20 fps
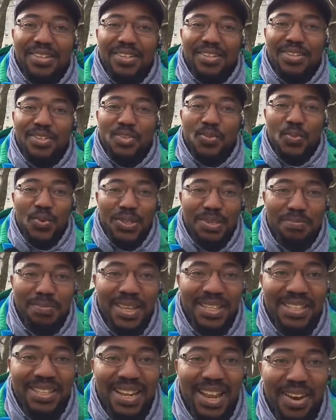sweet
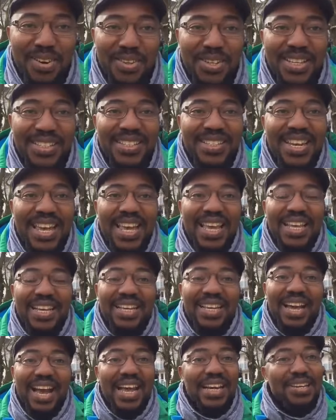meat now, the snake,
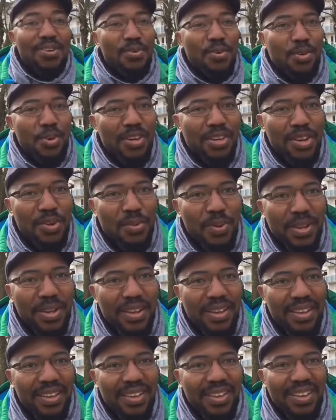and they will run away.
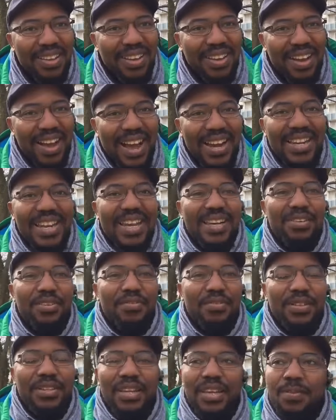At the end
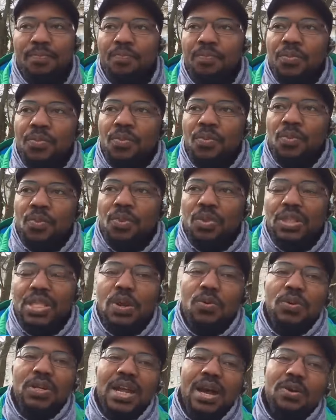of the day, they
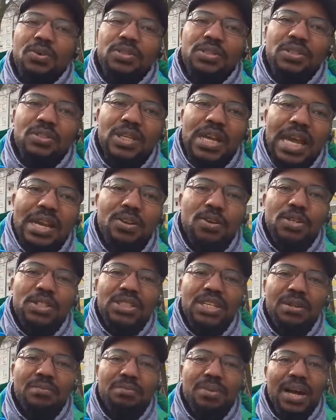will now carry
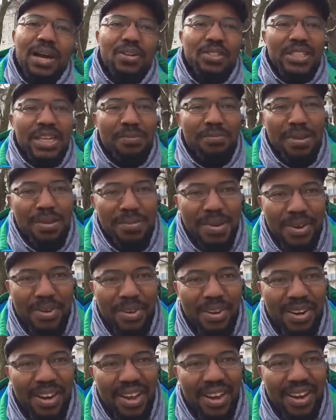Ojemba
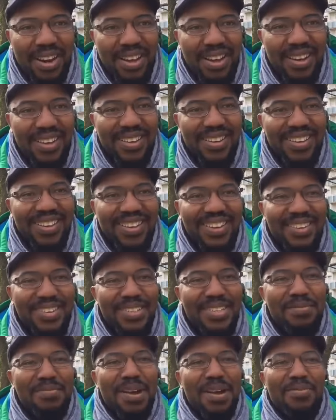Merolala.
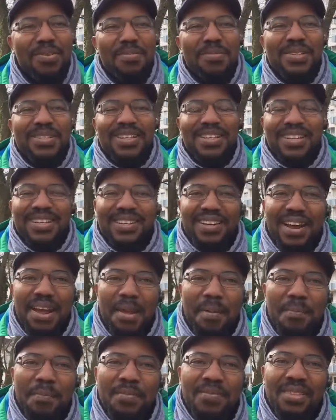Ojemba have committed a
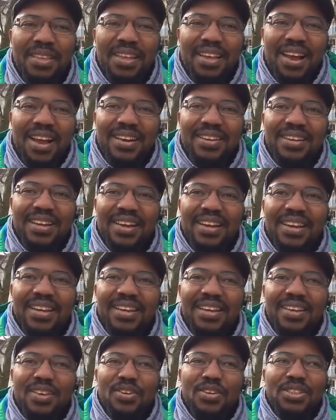crime, and
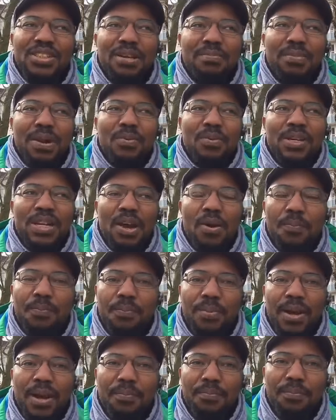Ojemba will now
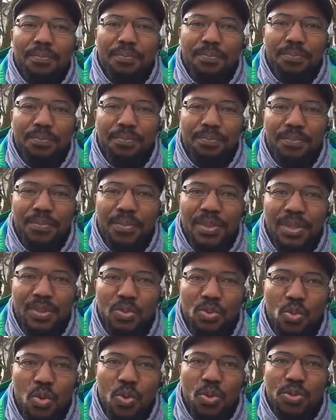
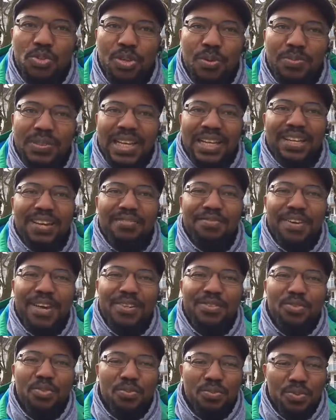do some sacrifice
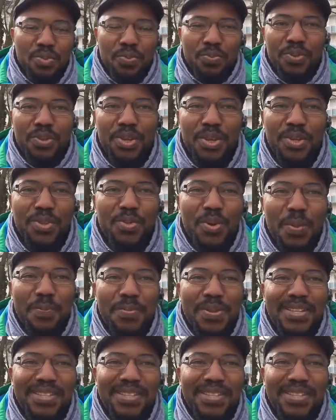to appease